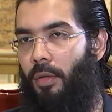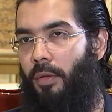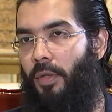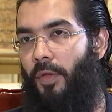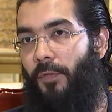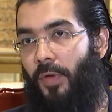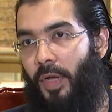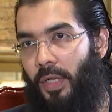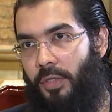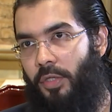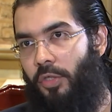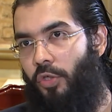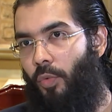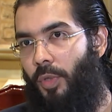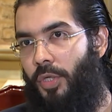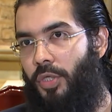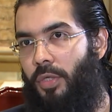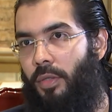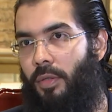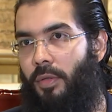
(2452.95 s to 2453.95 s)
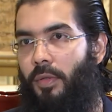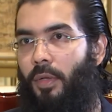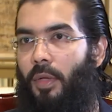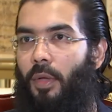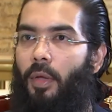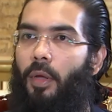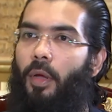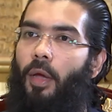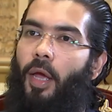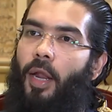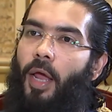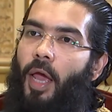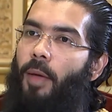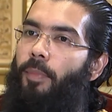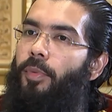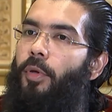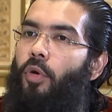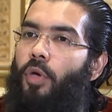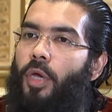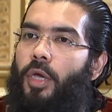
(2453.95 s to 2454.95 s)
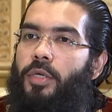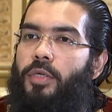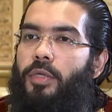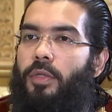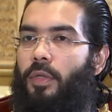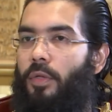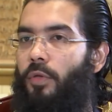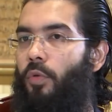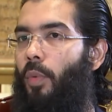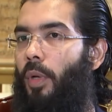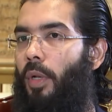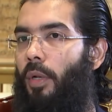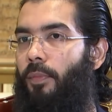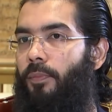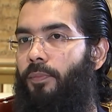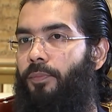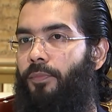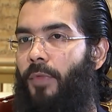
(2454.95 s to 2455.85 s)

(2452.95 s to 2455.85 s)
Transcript: difficult situations and happy occasions as well.